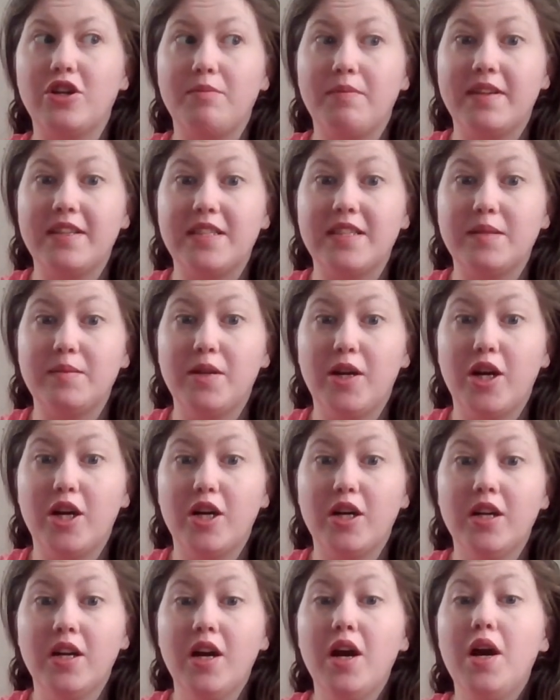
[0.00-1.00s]
on my
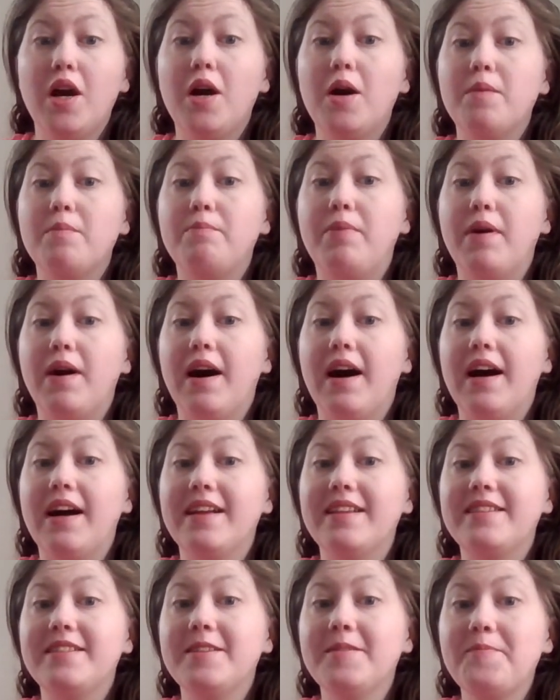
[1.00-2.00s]
TBR,
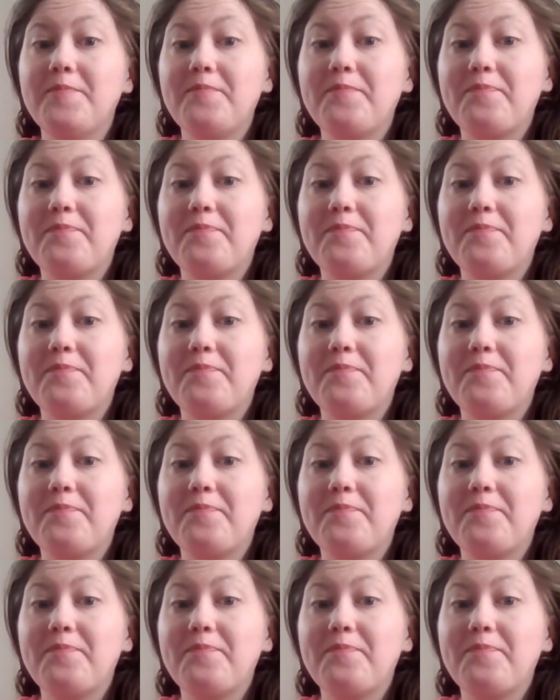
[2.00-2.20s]
but